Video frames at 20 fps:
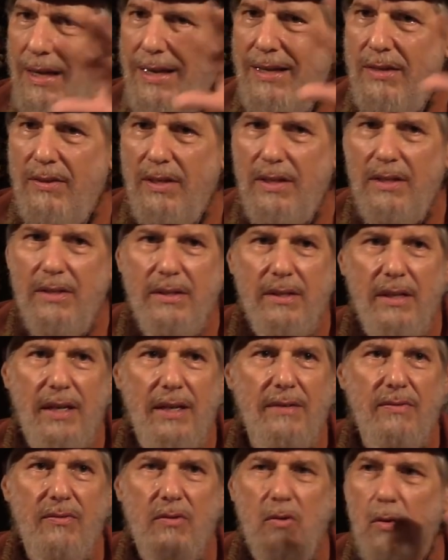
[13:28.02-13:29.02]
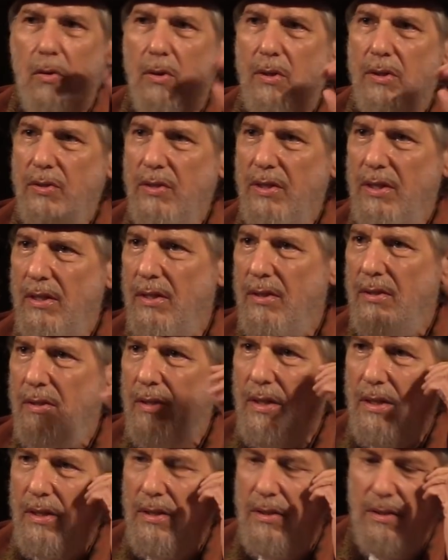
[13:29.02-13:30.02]
And then they, of course, in,
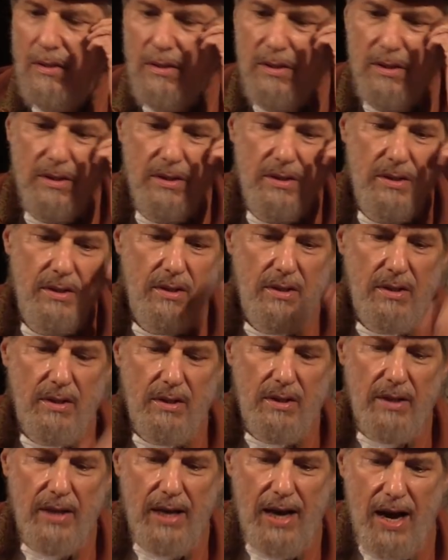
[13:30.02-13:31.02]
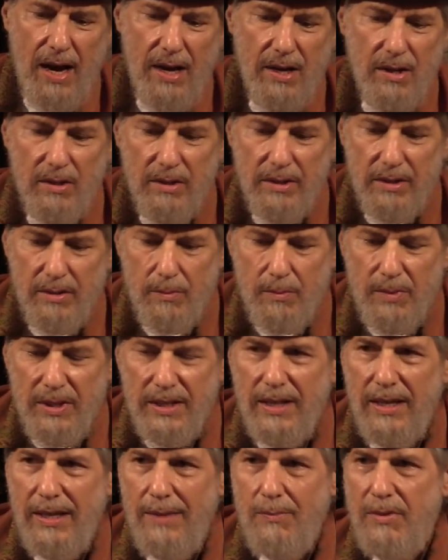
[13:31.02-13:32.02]
in Ireland
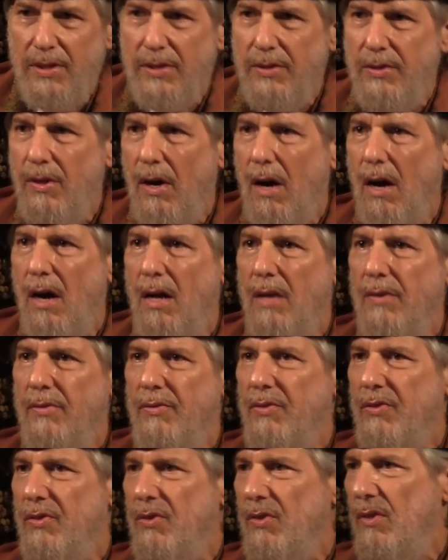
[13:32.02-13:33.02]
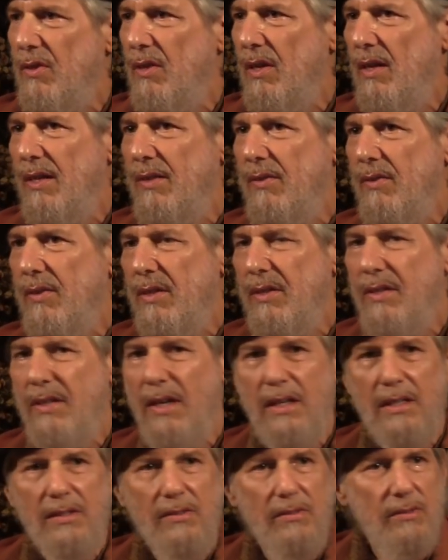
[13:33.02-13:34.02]
became the Dons and the
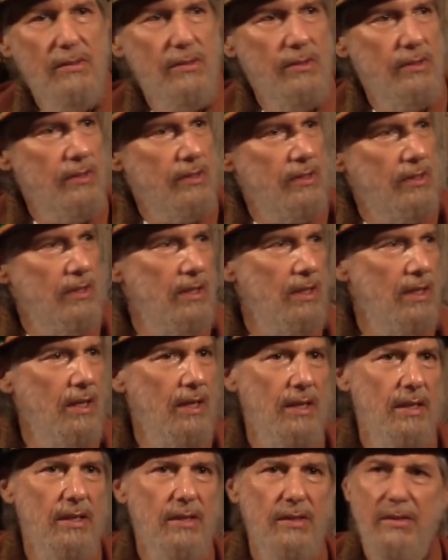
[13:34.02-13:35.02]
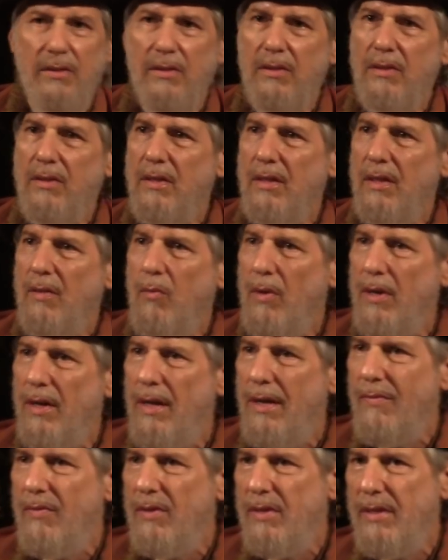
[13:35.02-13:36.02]
Duns, and
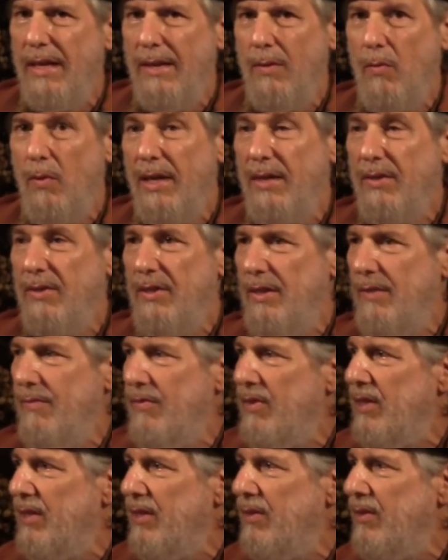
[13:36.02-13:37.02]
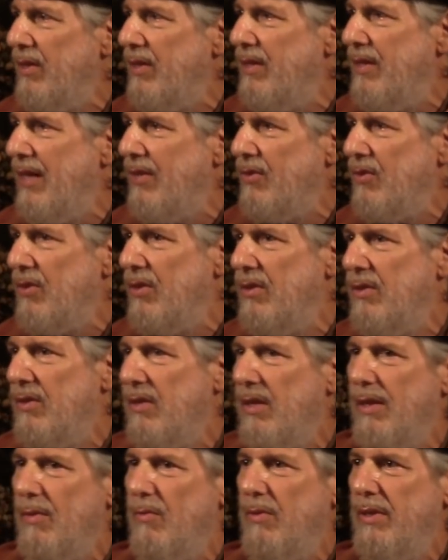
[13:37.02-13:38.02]
wherever they went, even in the desert,
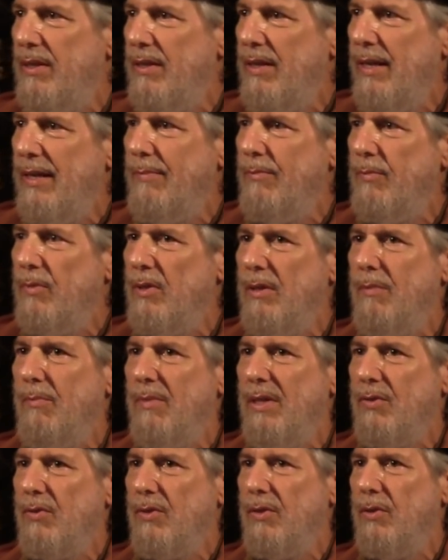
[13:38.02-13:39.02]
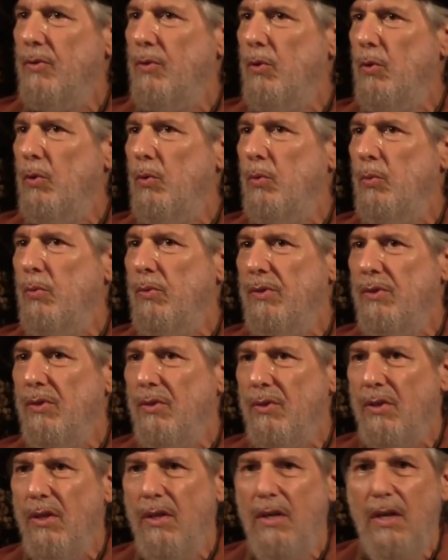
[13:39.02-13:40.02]
they renamed them as the
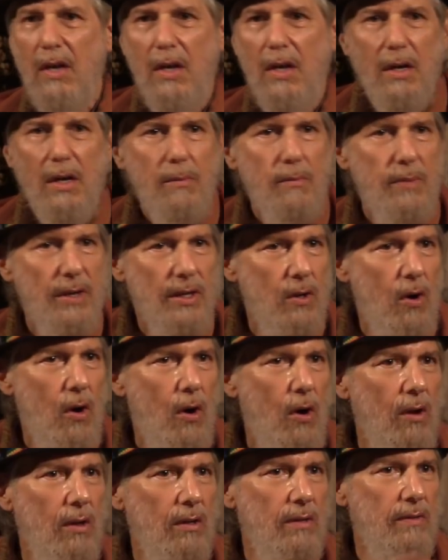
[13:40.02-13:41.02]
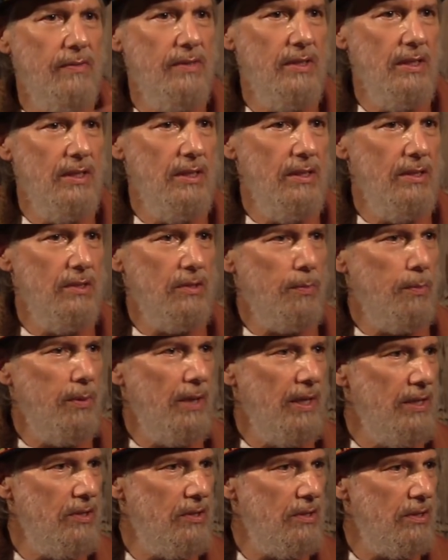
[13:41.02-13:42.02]
Dunes. But all of these
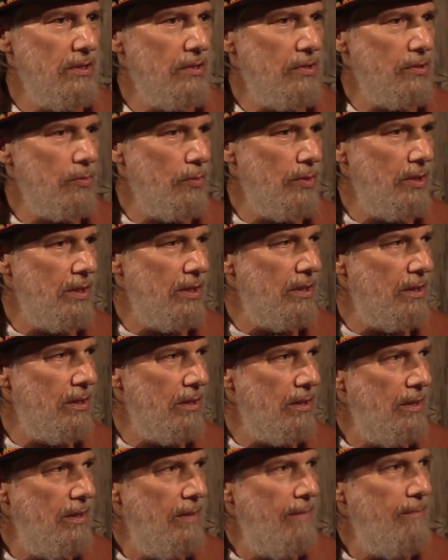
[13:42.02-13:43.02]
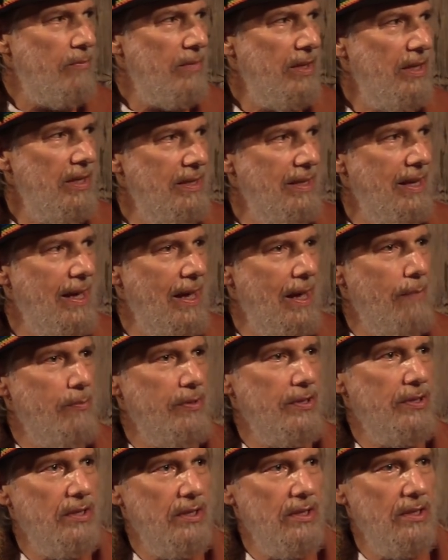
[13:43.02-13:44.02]
places were
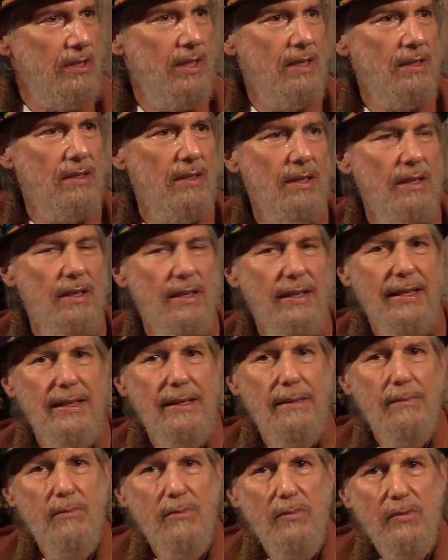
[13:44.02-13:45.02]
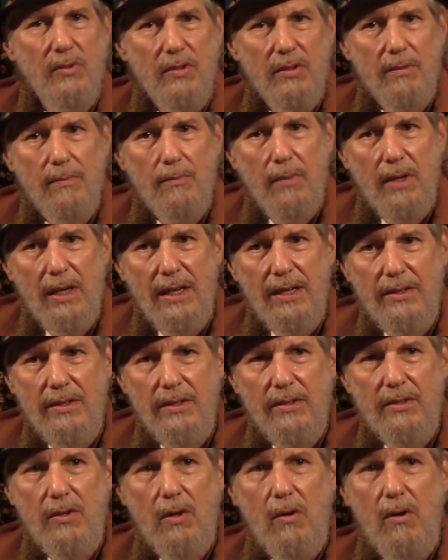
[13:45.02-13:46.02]
inhabited and claimed by
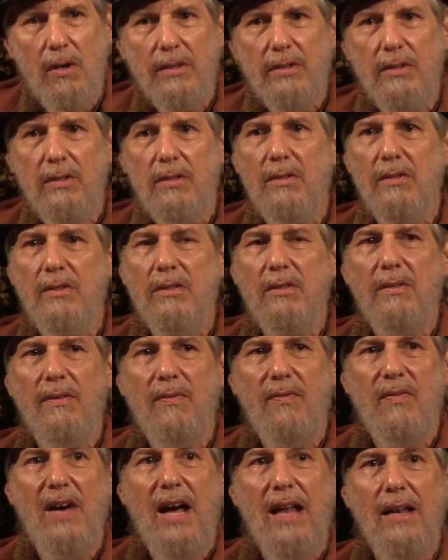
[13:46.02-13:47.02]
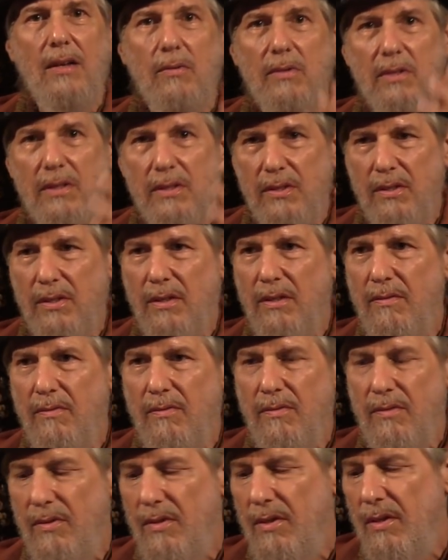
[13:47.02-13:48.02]
the daughters, the followers
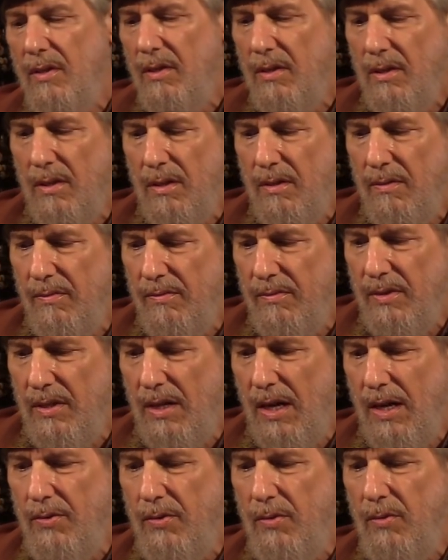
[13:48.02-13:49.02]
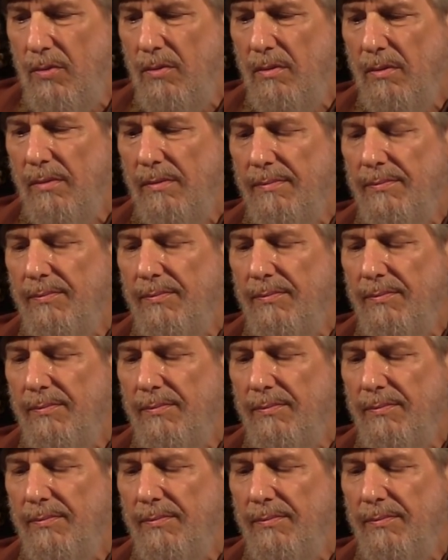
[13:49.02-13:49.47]
of, of Danu.